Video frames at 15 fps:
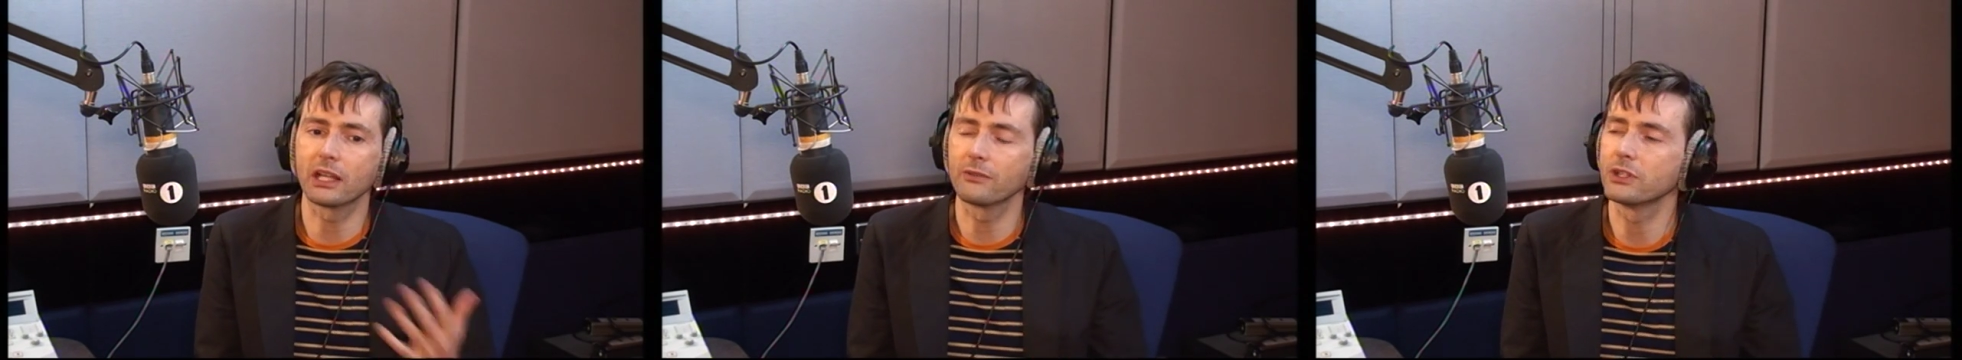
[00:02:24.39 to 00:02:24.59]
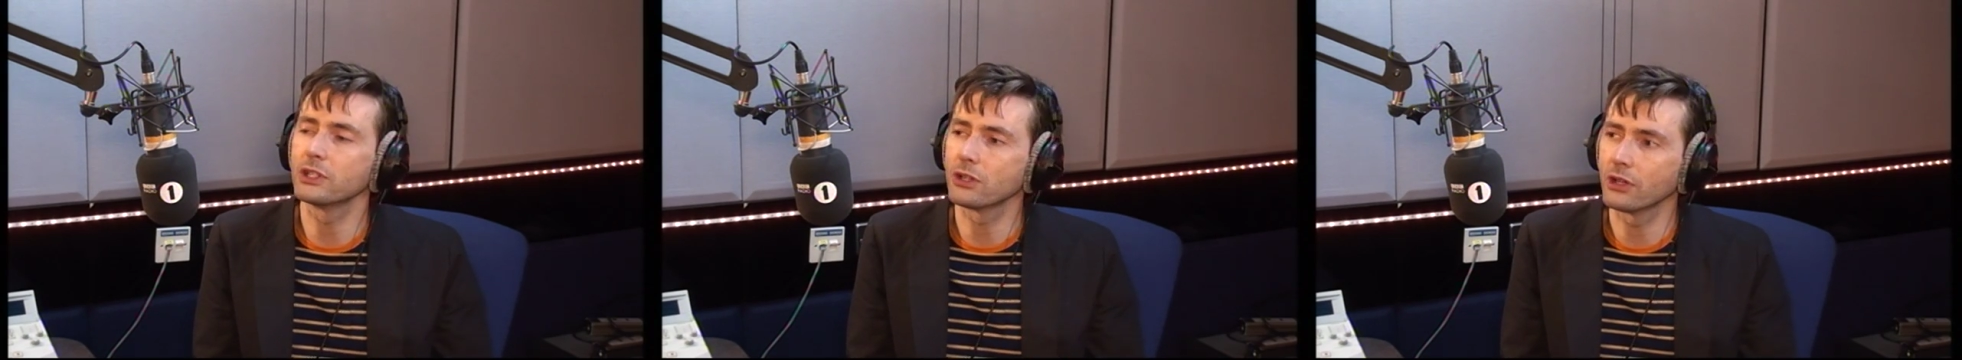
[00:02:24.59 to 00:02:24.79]

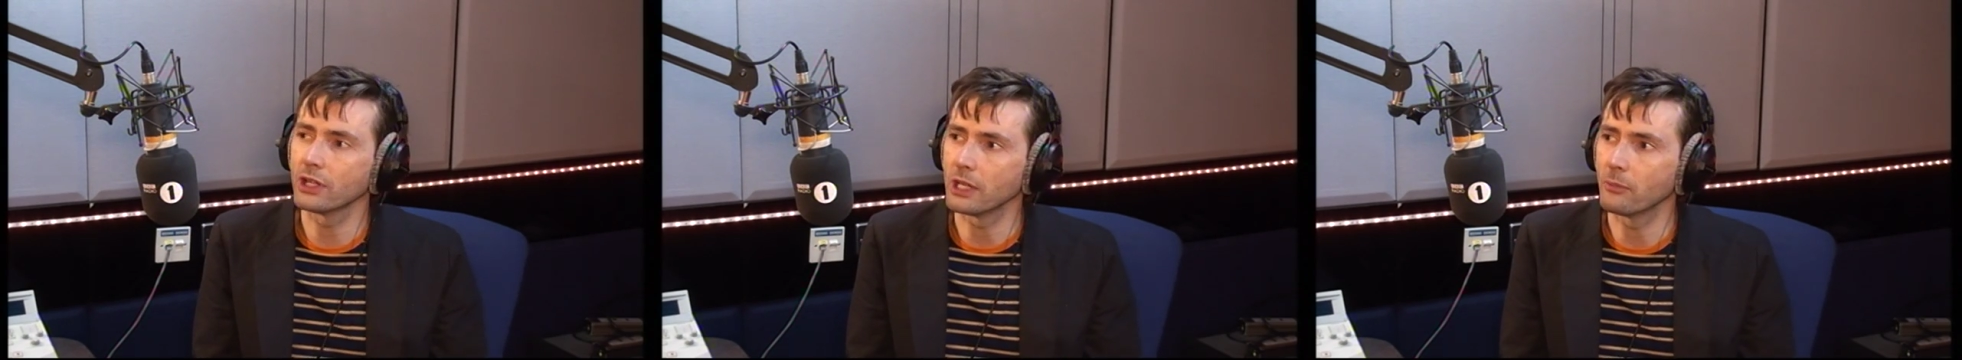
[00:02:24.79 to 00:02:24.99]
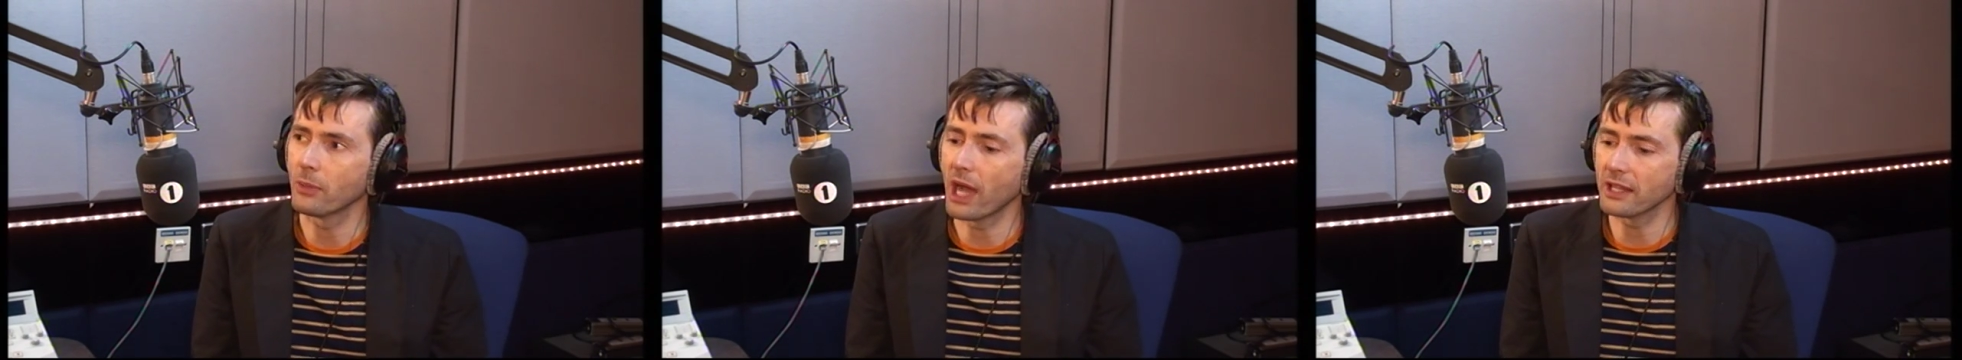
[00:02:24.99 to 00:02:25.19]
have enjoyed
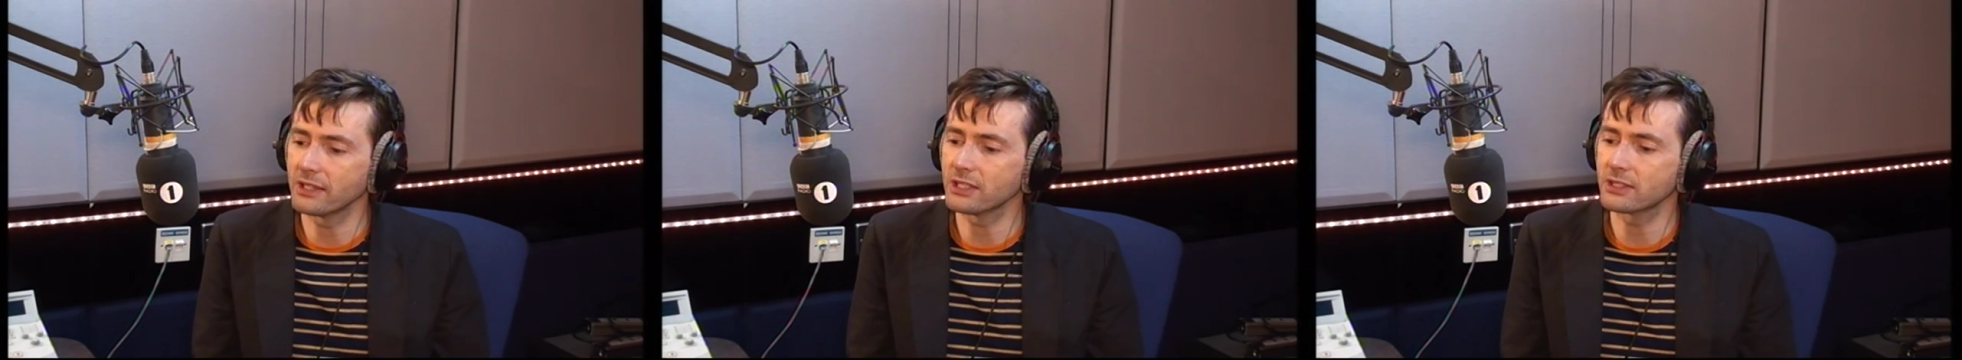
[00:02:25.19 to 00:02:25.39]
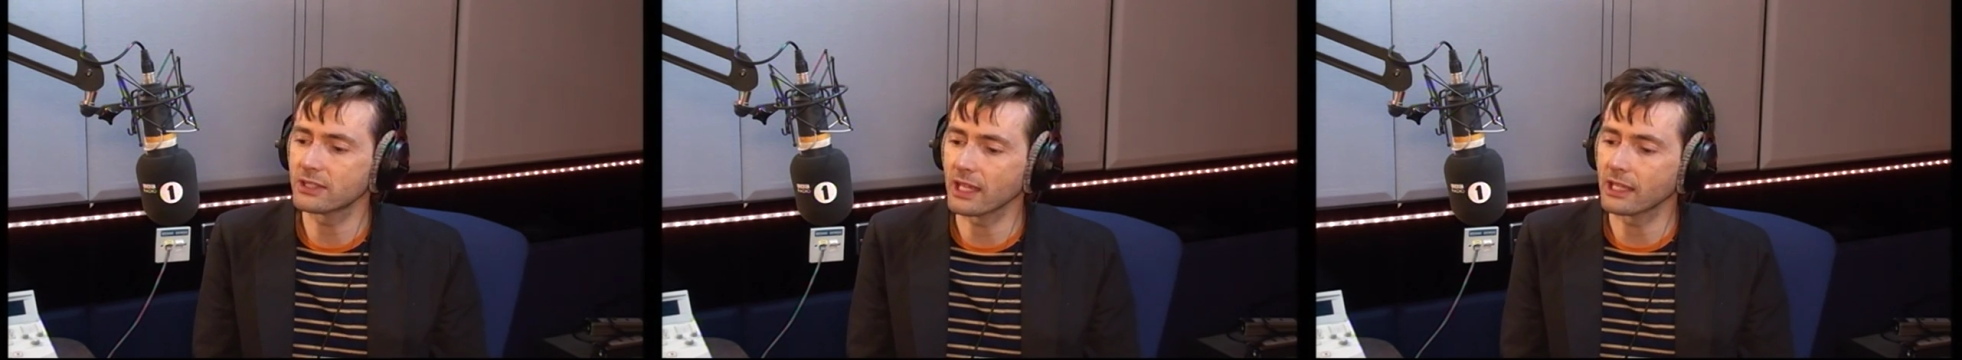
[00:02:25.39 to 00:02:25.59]
it. But I
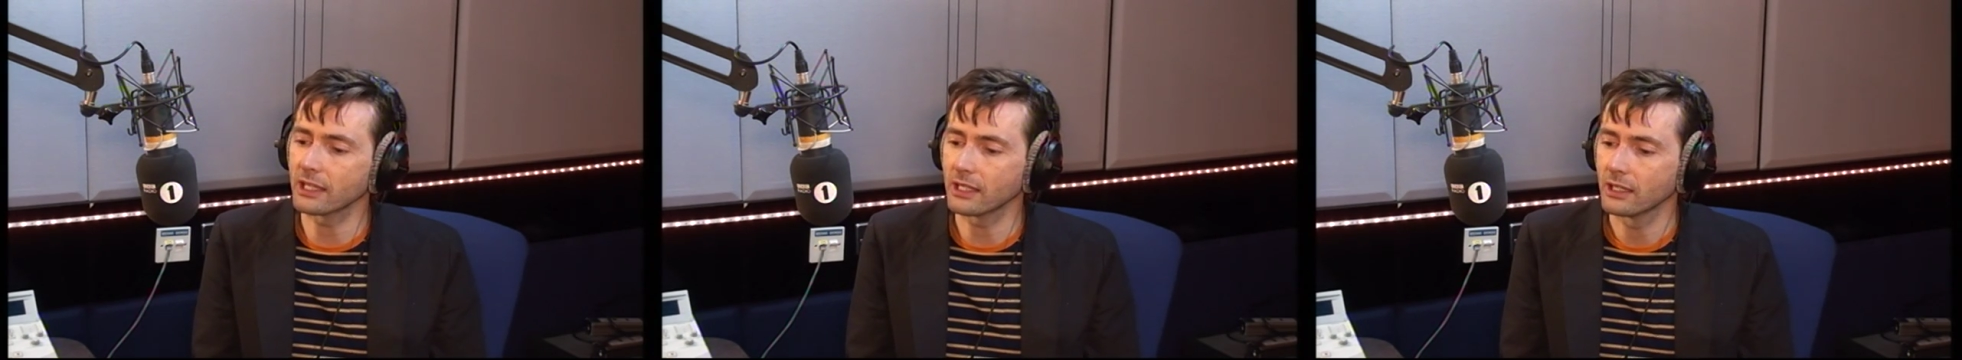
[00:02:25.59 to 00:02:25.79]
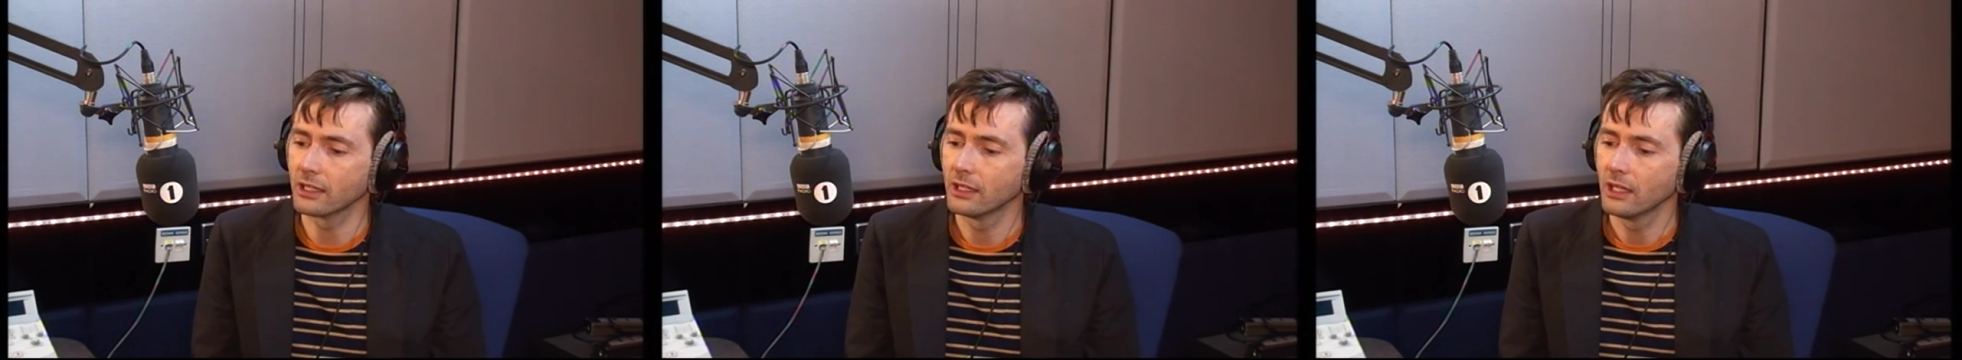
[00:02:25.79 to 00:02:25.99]
just think